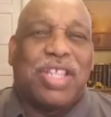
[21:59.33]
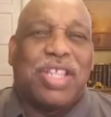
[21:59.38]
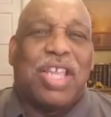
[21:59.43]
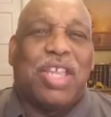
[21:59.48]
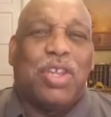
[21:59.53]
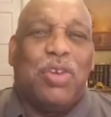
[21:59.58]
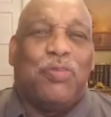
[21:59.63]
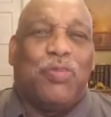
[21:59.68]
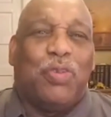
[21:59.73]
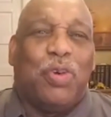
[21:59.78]

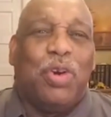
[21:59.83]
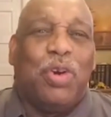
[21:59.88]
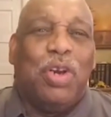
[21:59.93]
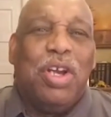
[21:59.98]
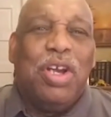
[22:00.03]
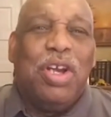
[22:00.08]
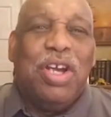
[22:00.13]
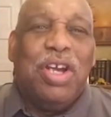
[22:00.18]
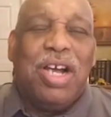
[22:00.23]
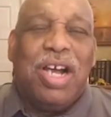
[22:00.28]
Thank you for
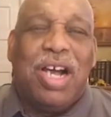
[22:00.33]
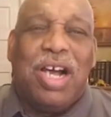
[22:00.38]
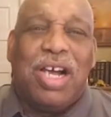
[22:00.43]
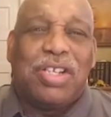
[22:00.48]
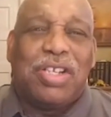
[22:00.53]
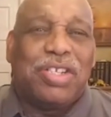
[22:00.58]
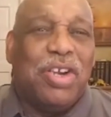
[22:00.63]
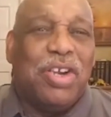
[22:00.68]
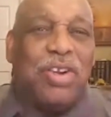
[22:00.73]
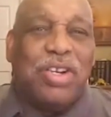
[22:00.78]

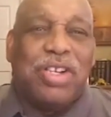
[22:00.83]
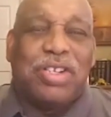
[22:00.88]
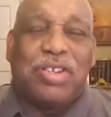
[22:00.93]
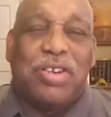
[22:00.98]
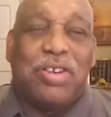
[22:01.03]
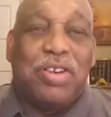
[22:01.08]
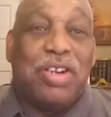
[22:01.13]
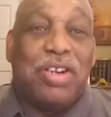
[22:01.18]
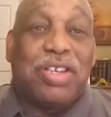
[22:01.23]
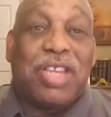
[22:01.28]
uh, sharing this
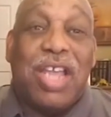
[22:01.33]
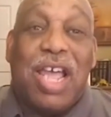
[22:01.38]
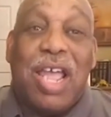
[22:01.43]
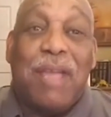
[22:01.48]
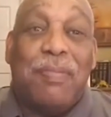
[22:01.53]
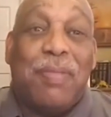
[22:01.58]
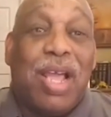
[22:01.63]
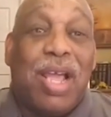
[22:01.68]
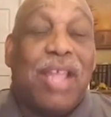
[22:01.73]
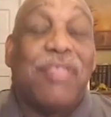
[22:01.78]
on your
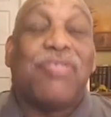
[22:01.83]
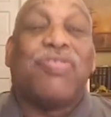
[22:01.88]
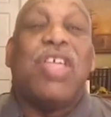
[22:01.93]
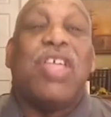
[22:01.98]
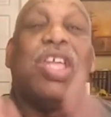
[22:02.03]
timeline.